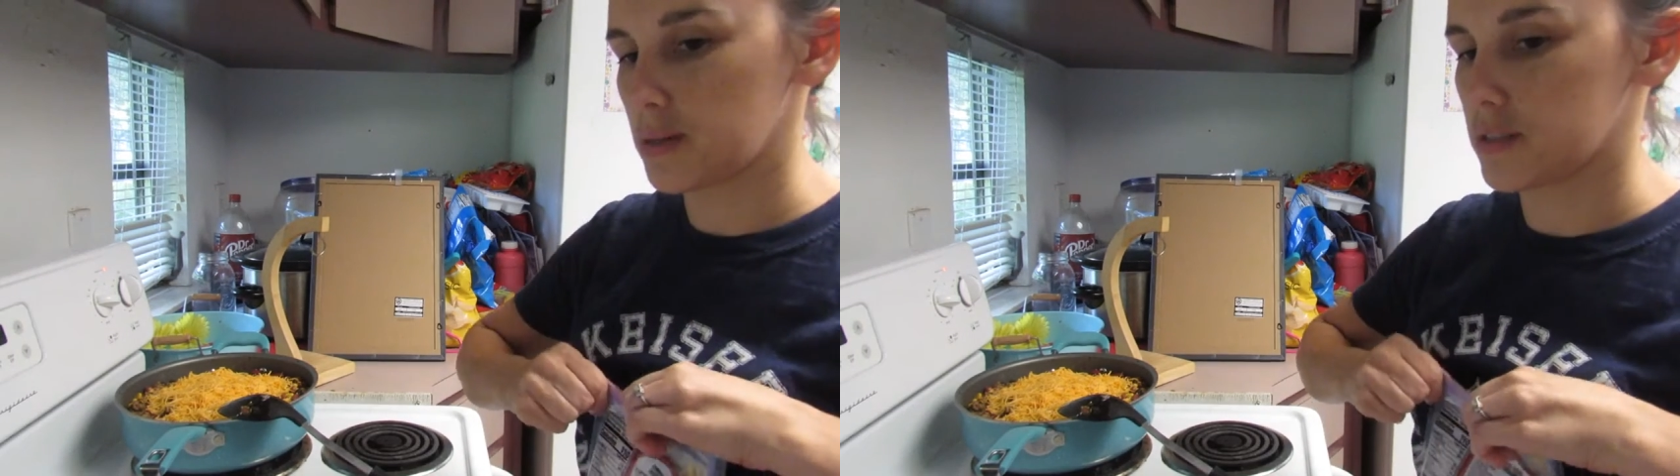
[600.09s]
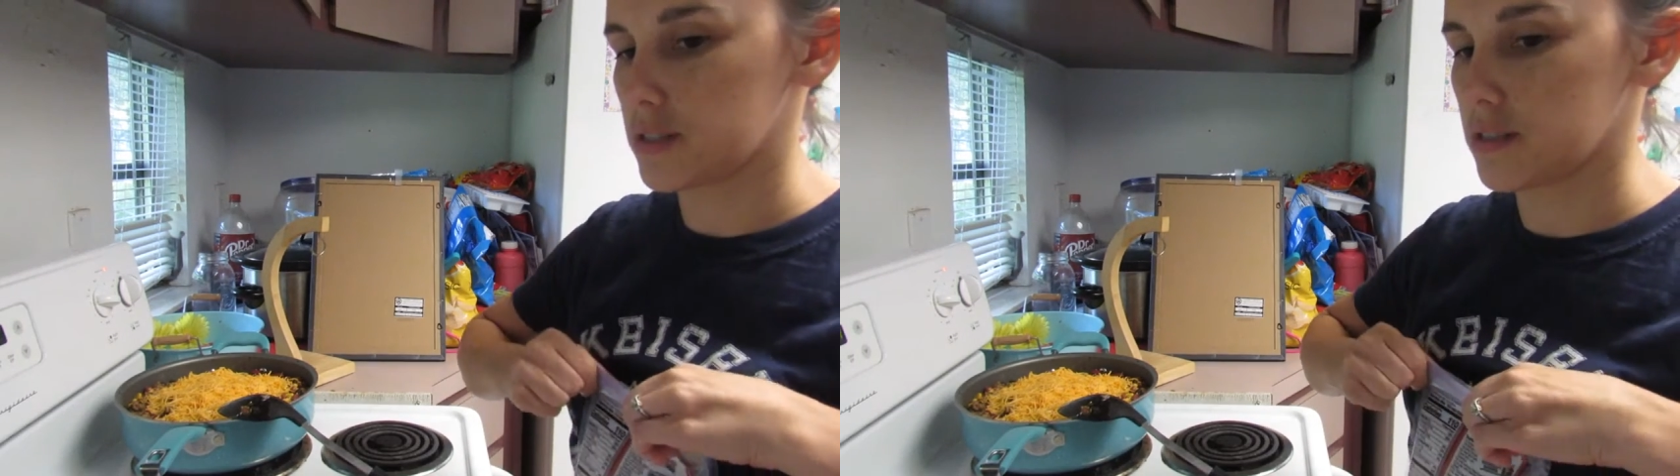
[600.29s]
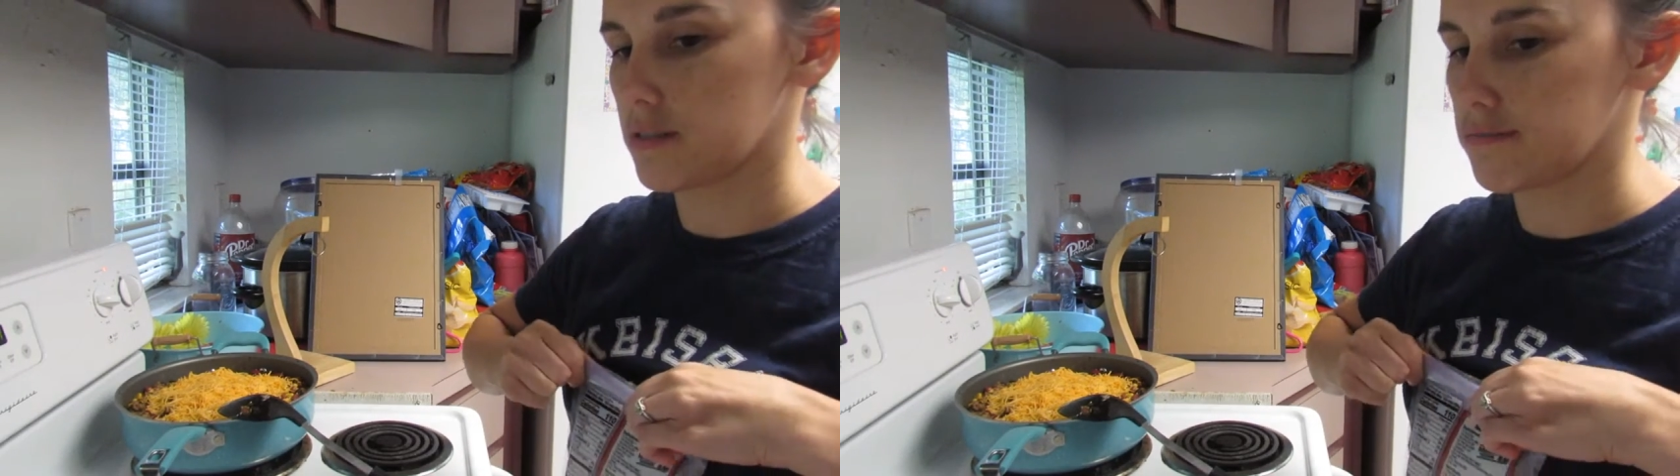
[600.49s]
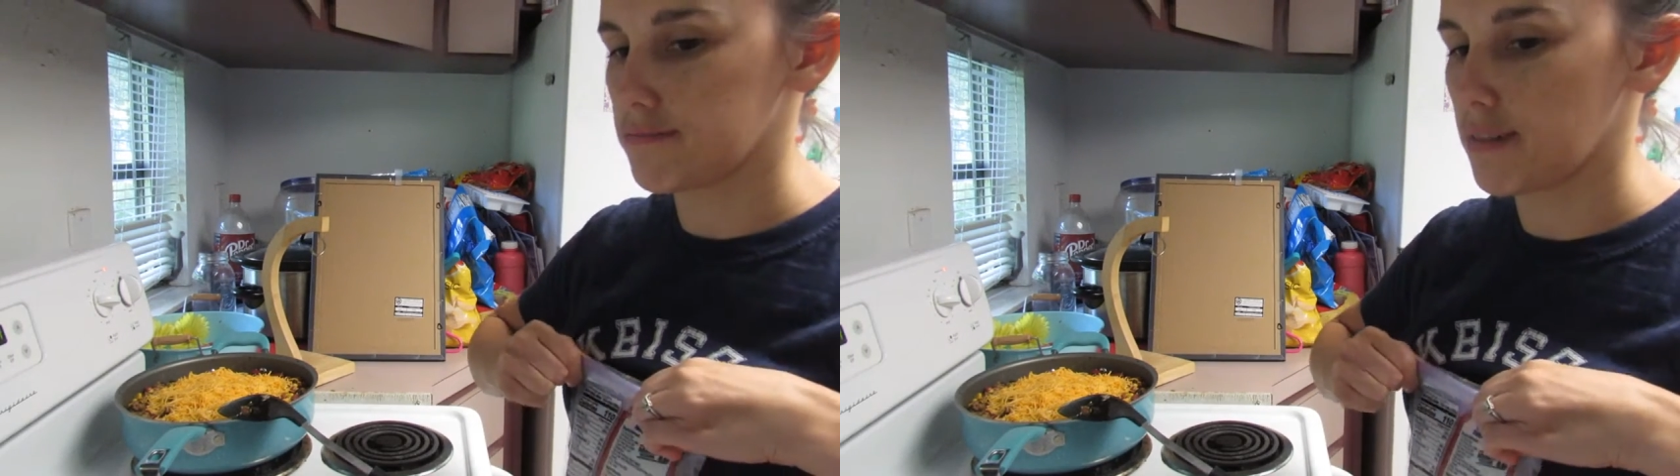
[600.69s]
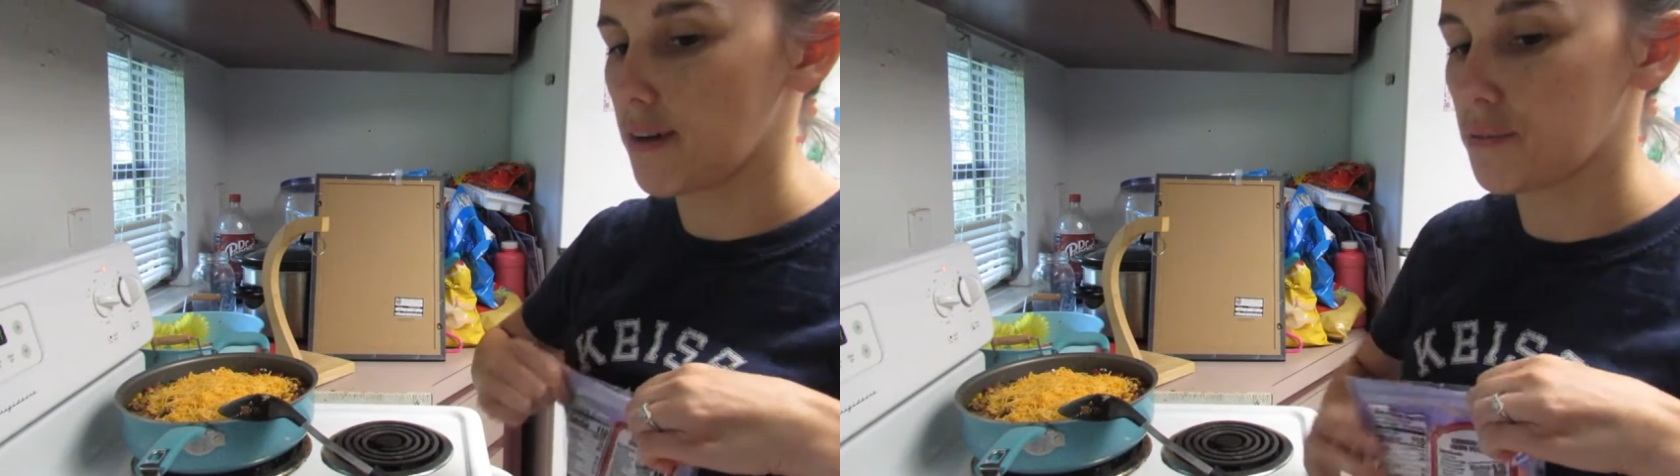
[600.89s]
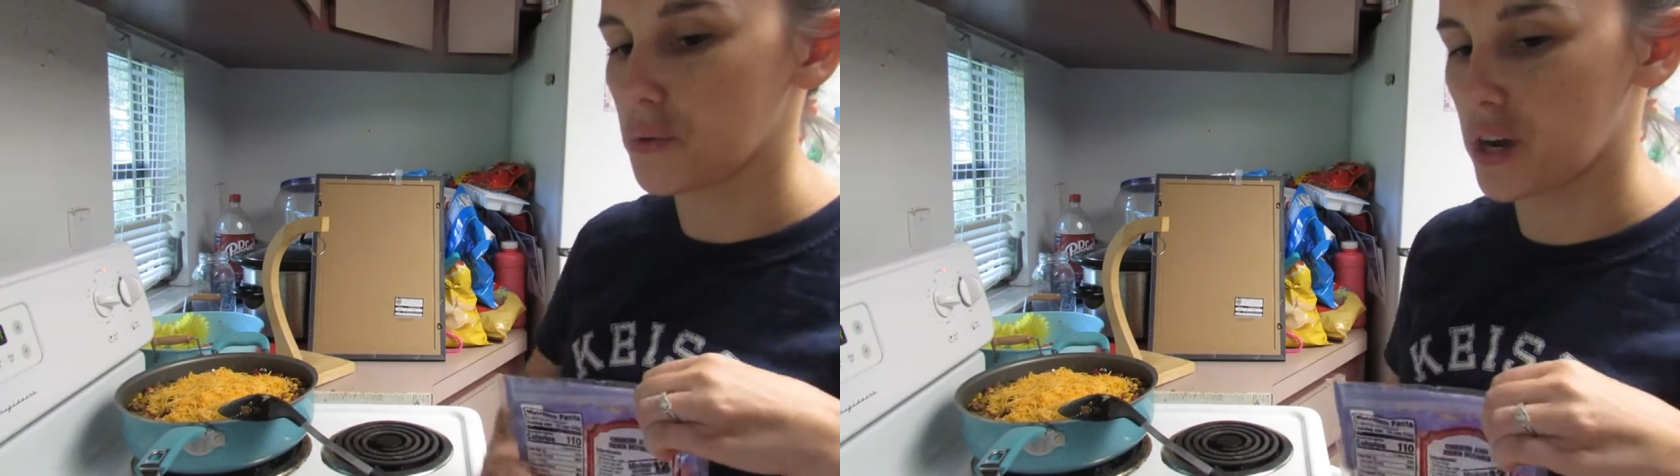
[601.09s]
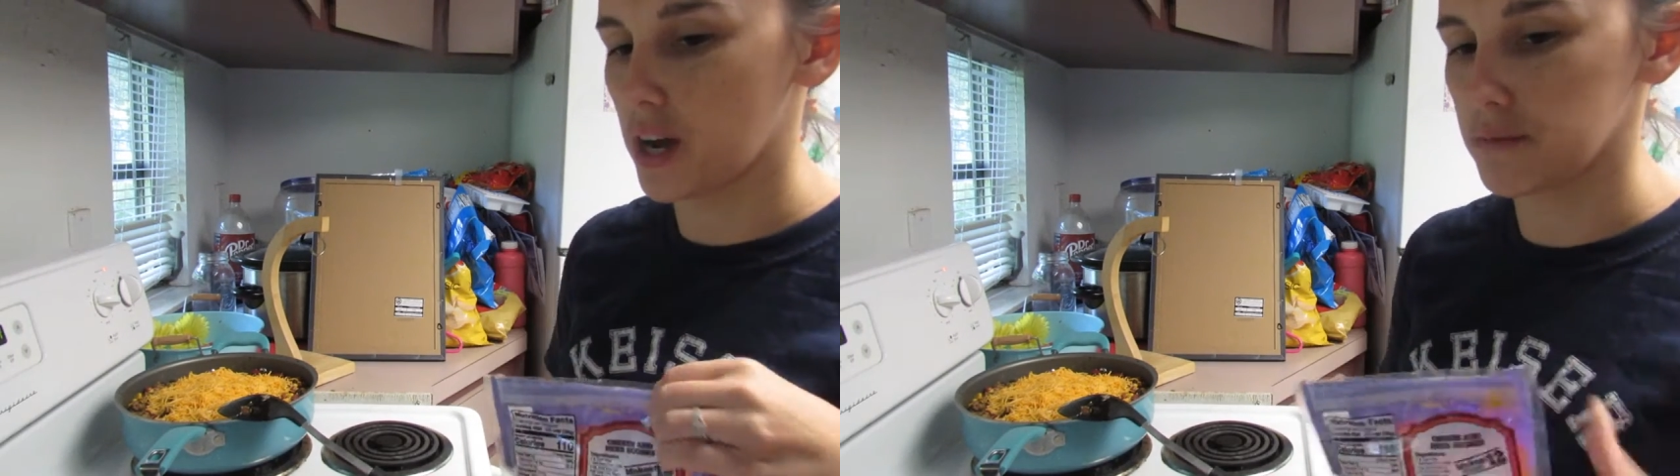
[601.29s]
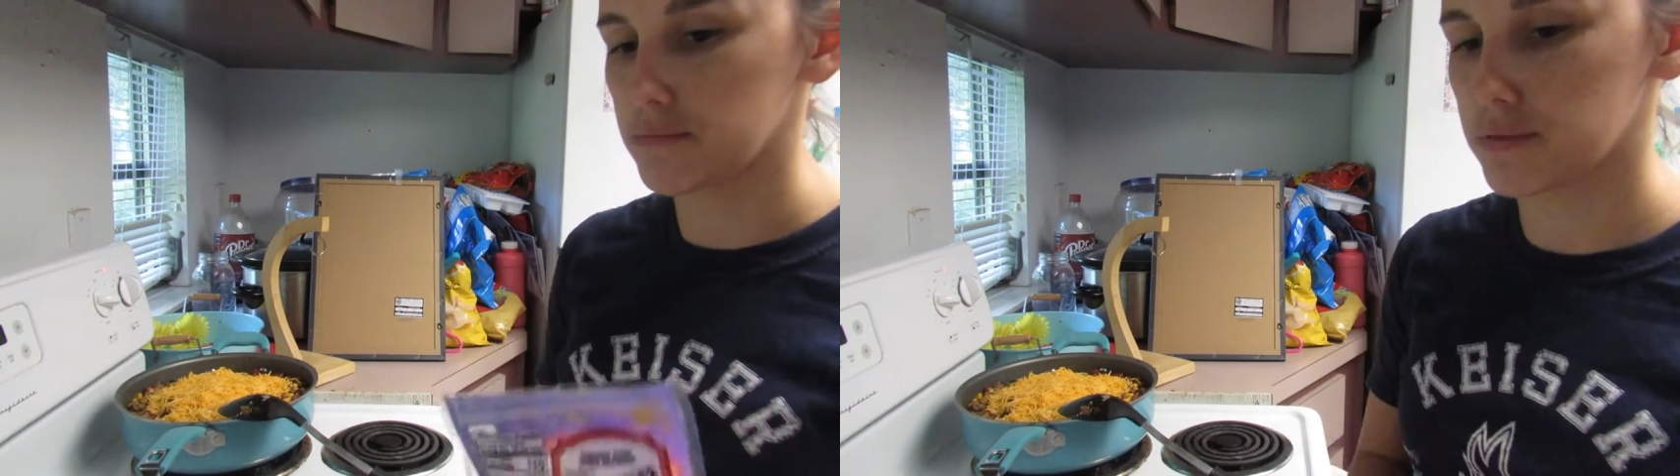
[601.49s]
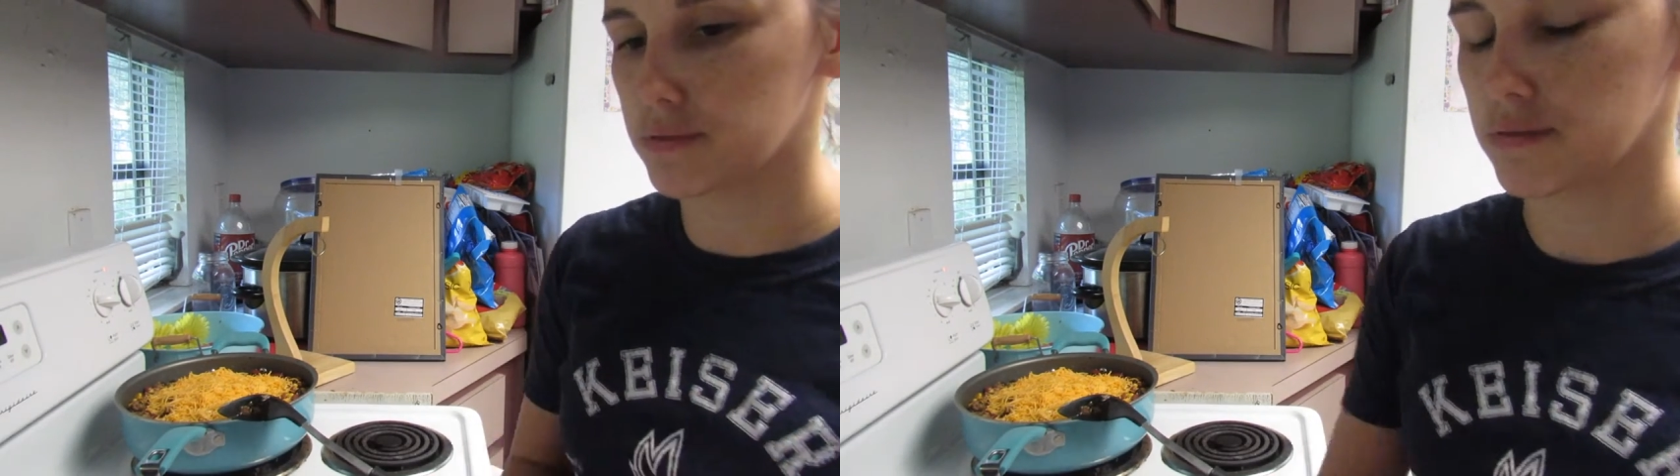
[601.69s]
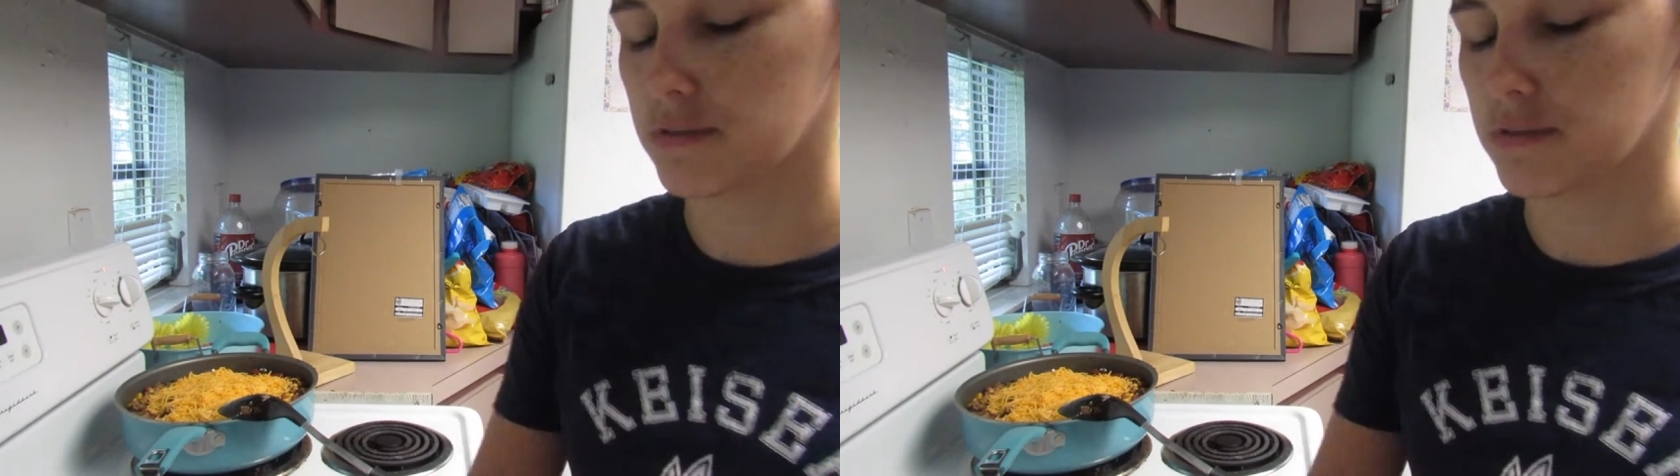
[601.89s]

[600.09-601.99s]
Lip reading: used about 4 cups.